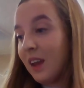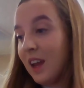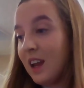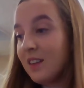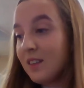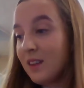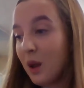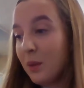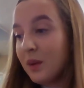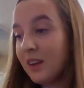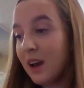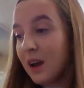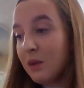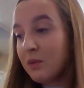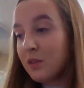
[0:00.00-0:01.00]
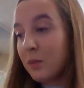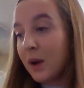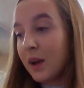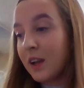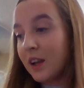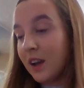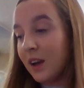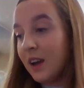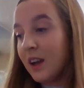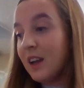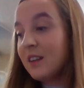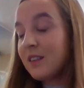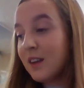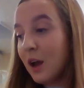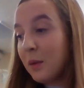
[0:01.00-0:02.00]
"It's slowing down, Spiker.
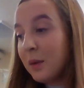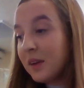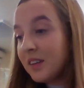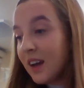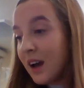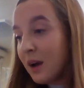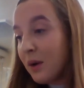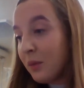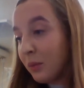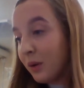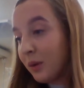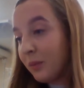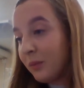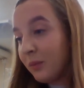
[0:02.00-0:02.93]
It's slowing down."